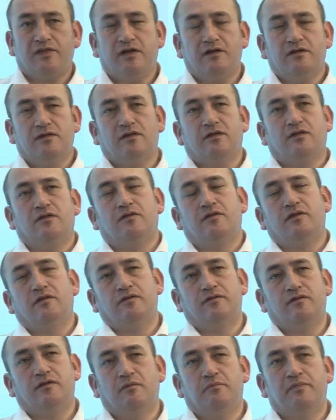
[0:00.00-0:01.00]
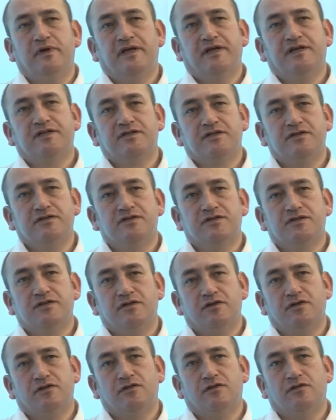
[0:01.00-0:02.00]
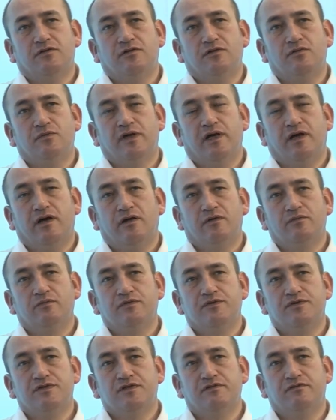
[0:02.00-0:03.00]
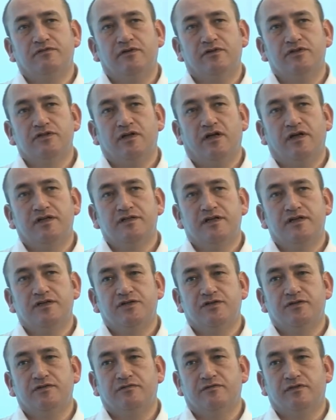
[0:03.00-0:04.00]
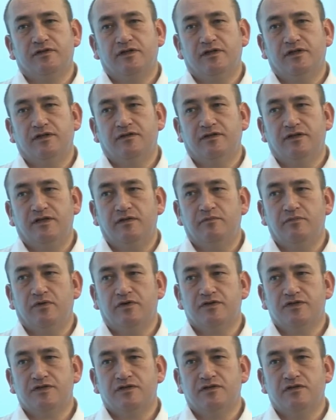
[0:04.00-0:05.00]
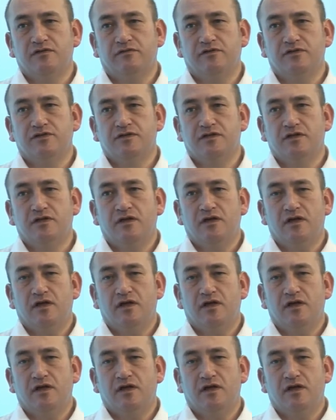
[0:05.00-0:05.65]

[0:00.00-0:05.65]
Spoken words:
think the biggest concern that we had was the virtualization of the EPOS servers.